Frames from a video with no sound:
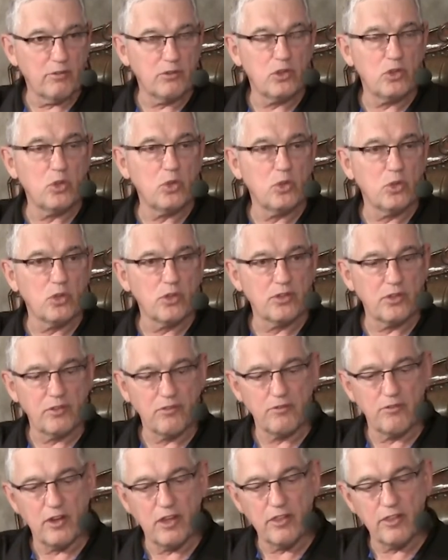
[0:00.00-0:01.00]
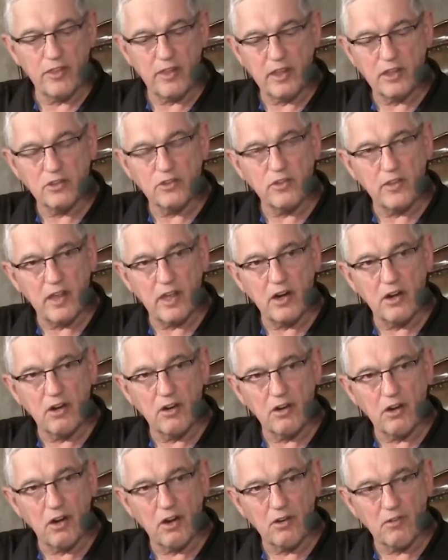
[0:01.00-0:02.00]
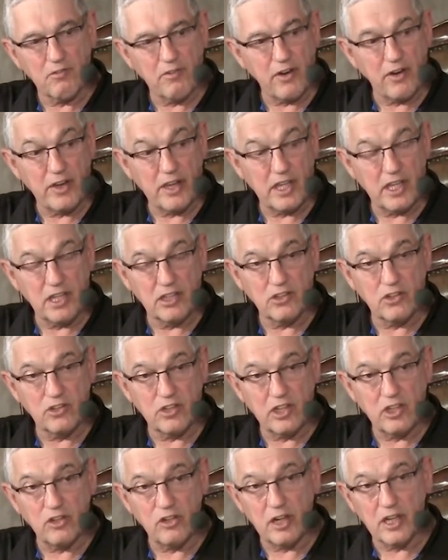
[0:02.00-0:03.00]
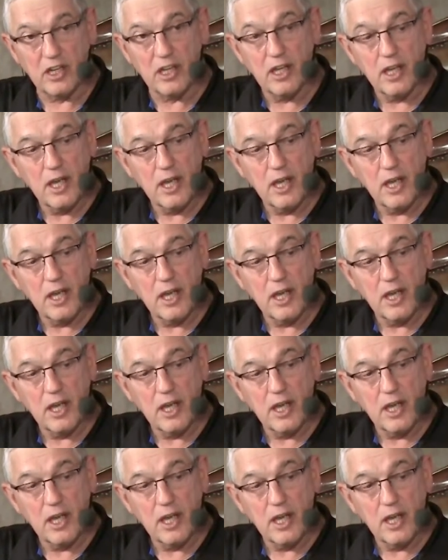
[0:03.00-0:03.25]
tools and fun things that are very kid-centric.